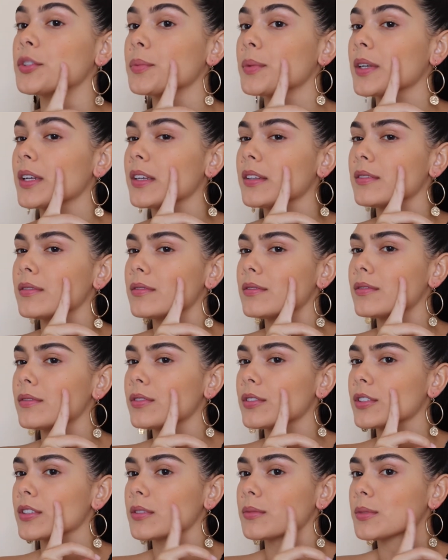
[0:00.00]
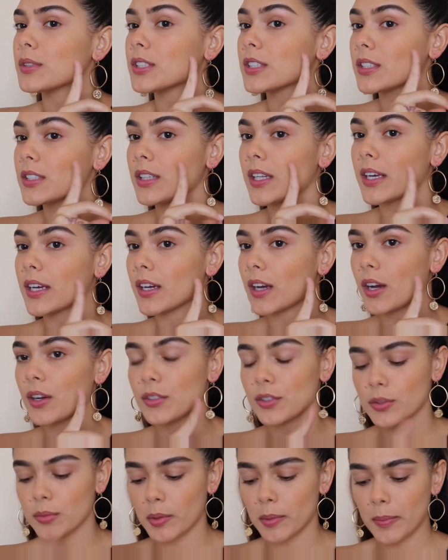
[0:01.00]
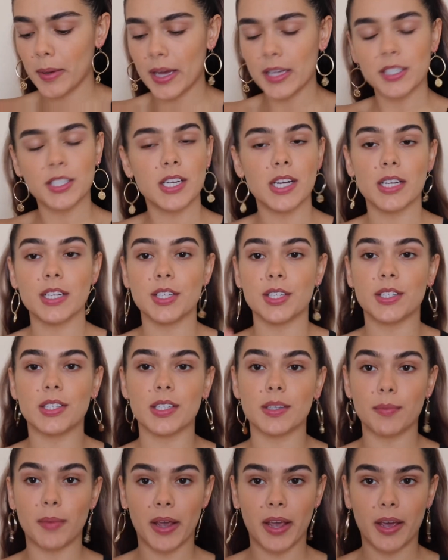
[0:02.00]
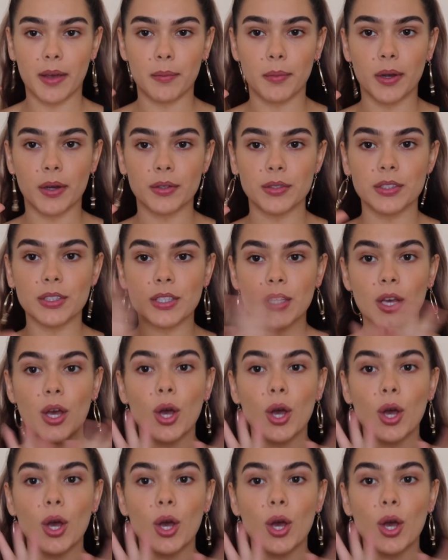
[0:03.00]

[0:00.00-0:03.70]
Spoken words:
but it for some reason like got super patchy and I just did my eyebrows.